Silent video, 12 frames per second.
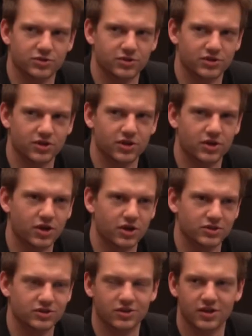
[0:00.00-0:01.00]
and I
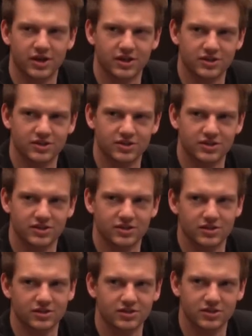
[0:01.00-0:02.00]
suggested that he
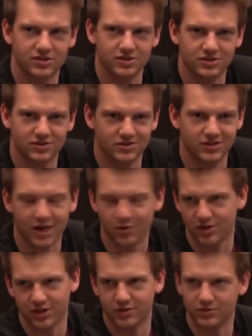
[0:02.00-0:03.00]
get involved with the
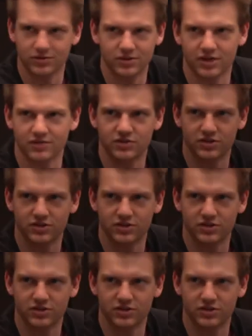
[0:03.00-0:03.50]
undergraduate research